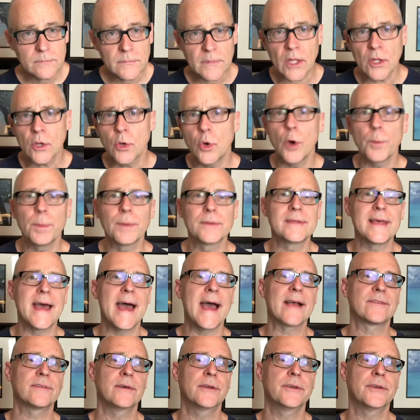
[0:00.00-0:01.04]
corporate
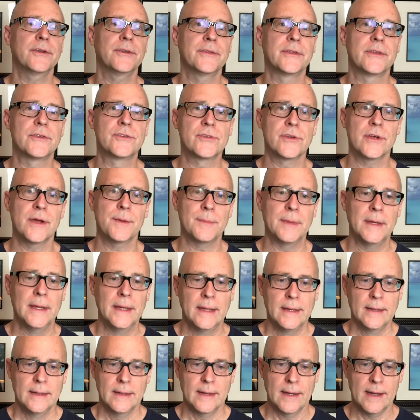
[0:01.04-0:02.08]
tax under the Trump,
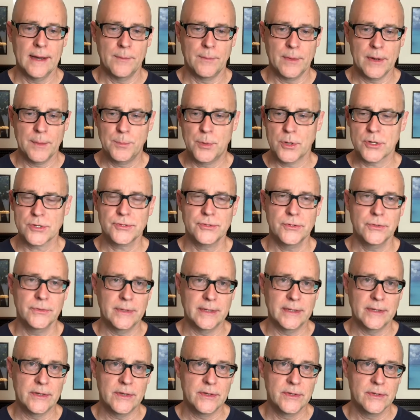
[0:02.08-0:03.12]
when he pushed through
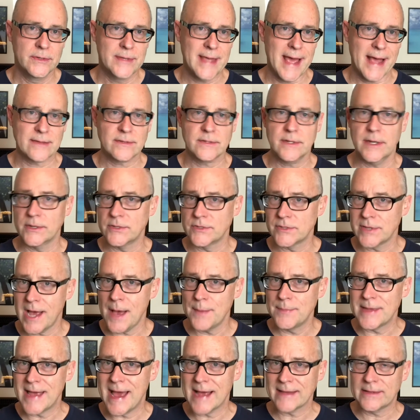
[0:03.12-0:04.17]
the Tax Cut and
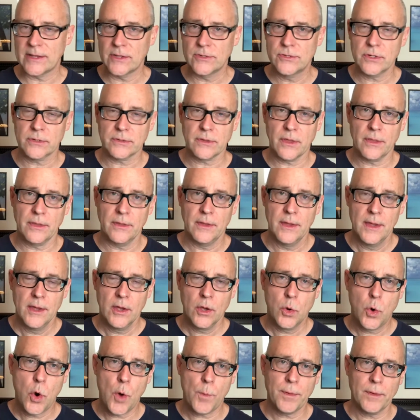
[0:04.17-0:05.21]
Jobs Act, they took the
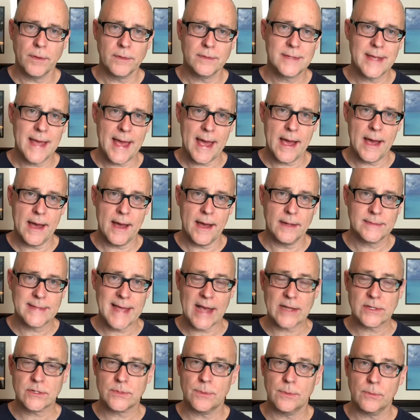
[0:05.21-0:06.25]
corporate
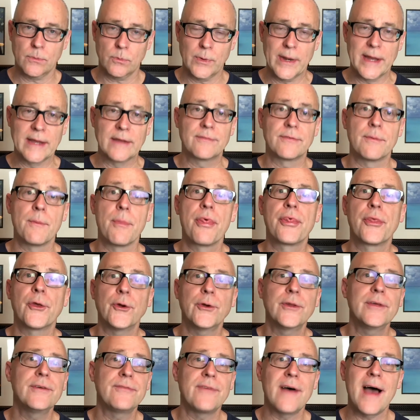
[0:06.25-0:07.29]
tax rate from
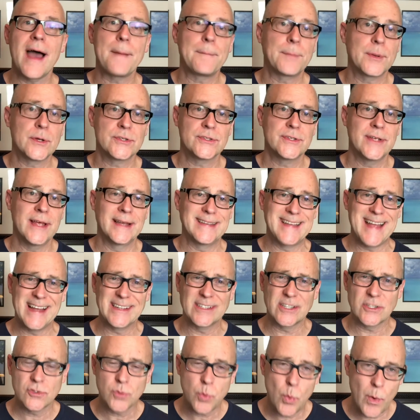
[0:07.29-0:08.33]
35% down
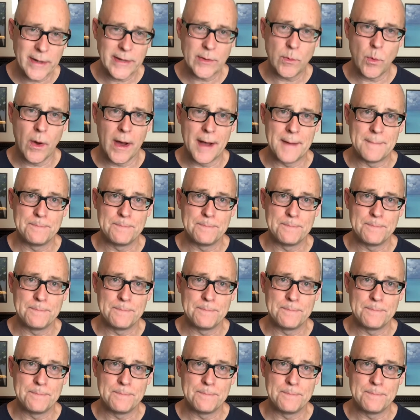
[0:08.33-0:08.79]
to 21%.